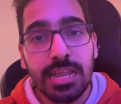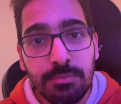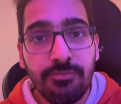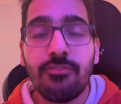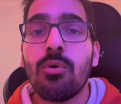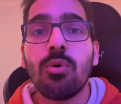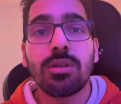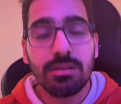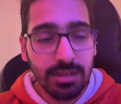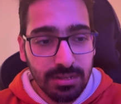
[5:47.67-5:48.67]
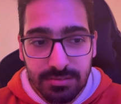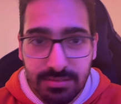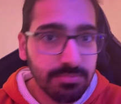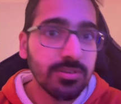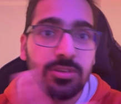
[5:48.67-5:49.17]
Helm 4
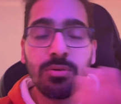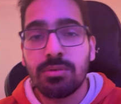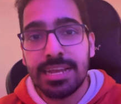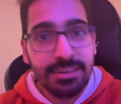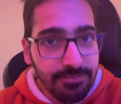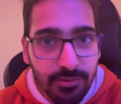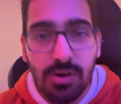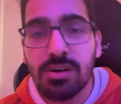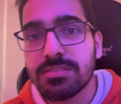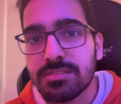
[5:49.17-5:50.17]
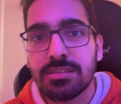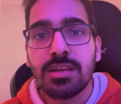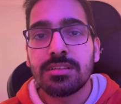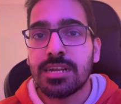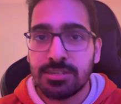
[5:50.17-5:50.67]
is, you know, in
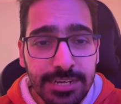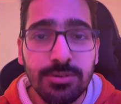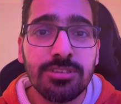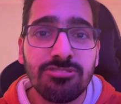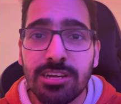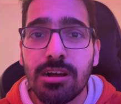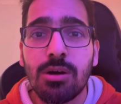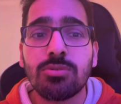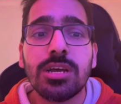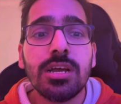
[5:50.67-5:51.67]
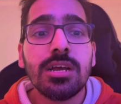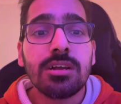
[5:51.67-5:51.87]
works that you can check out.